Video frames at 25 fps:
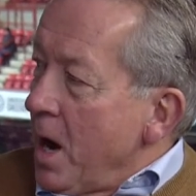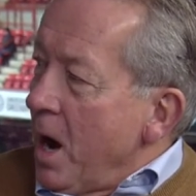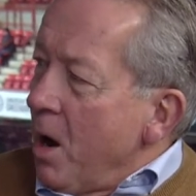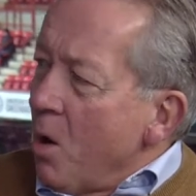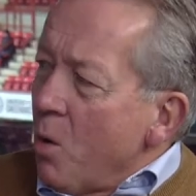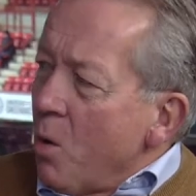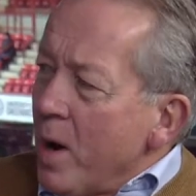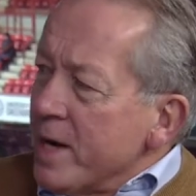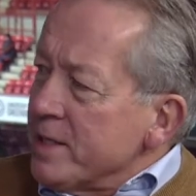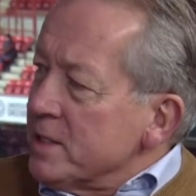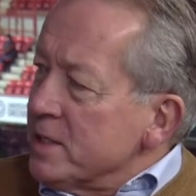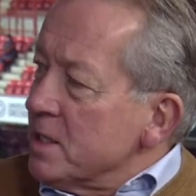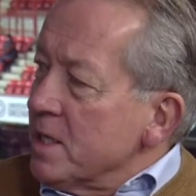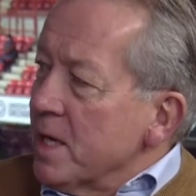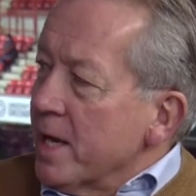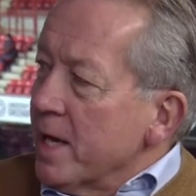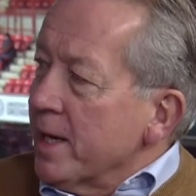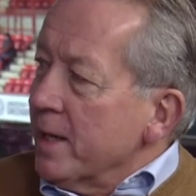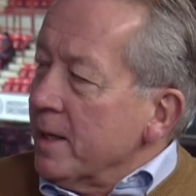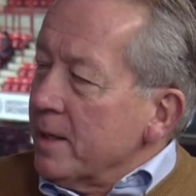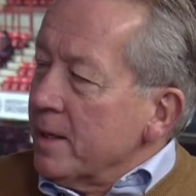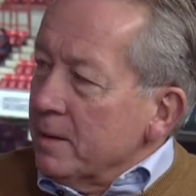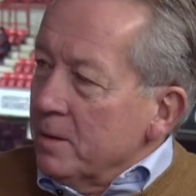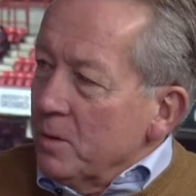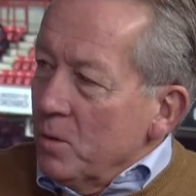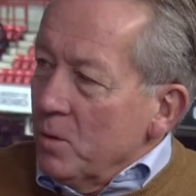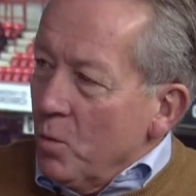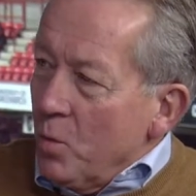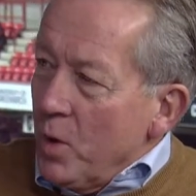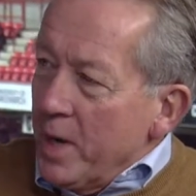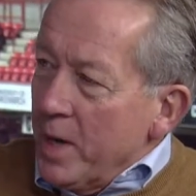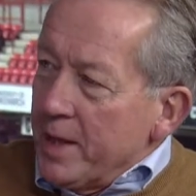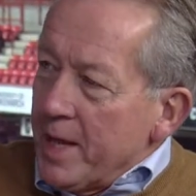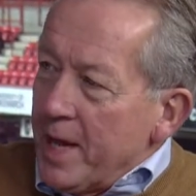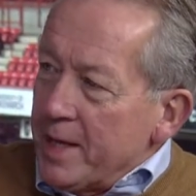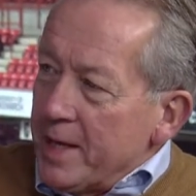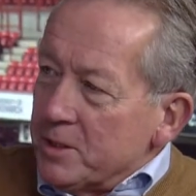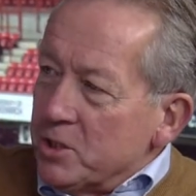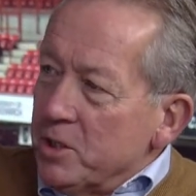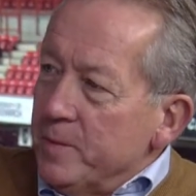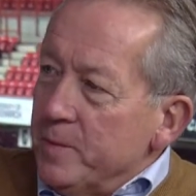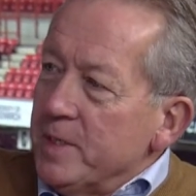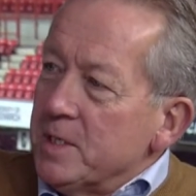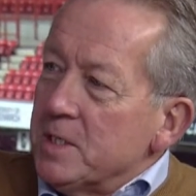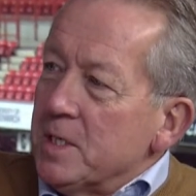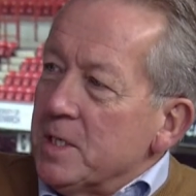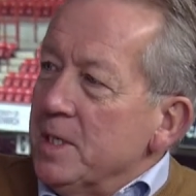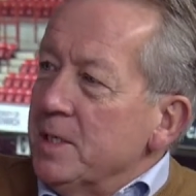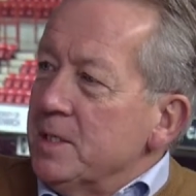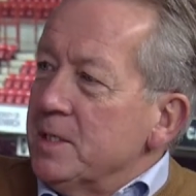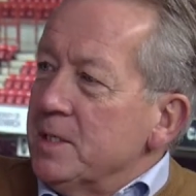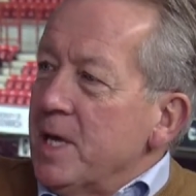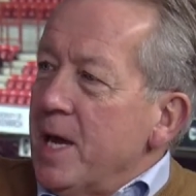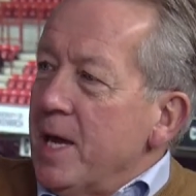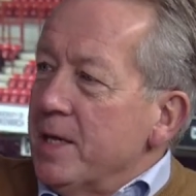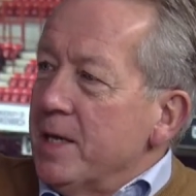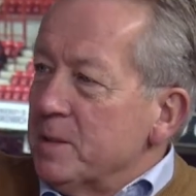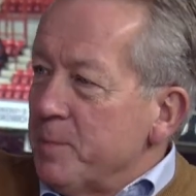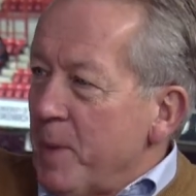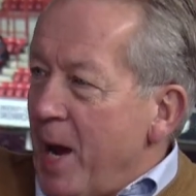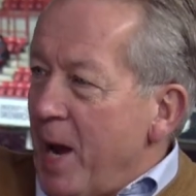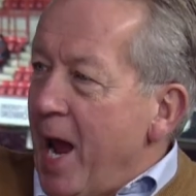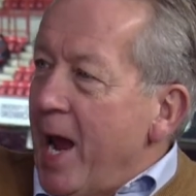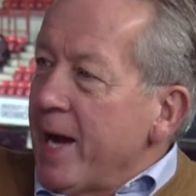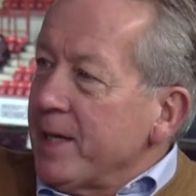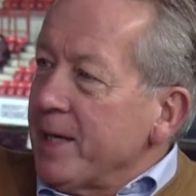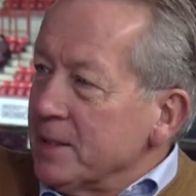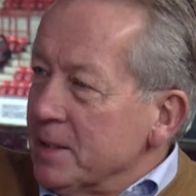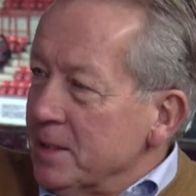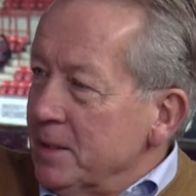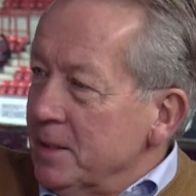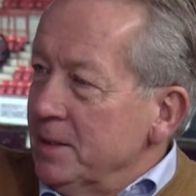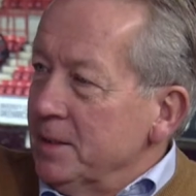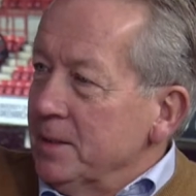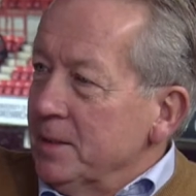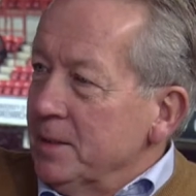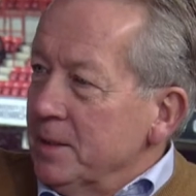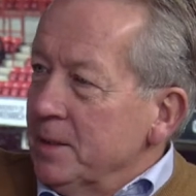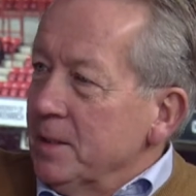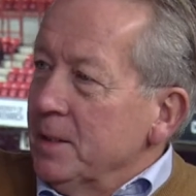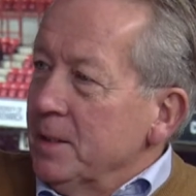I always think when that Jimmy C stand's packed